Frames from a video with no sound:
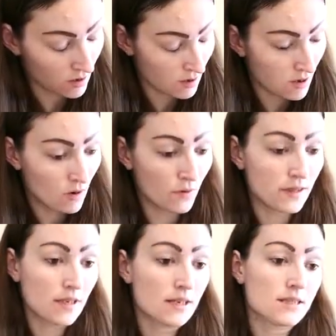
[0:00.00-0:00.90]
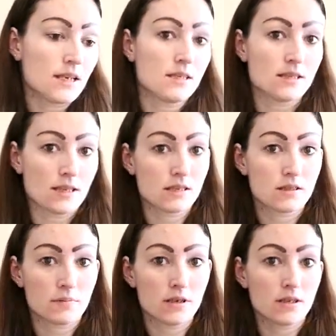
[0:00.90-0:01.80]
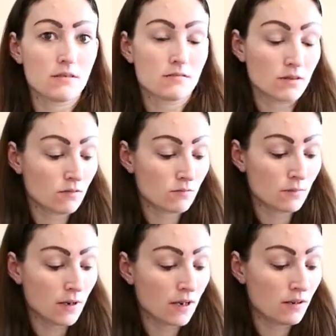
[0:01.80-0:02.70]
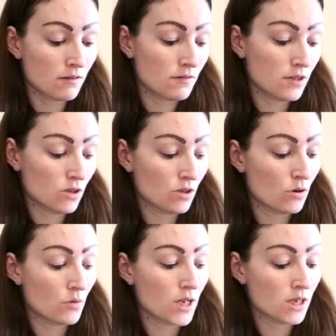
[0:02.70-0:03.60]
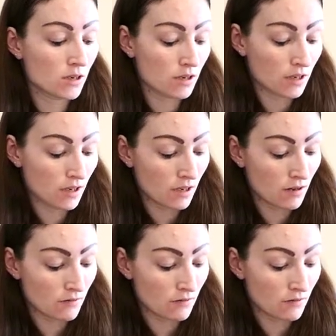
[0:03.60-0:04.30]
What they say is like they're pretty repetitive and you know what you're gonna get every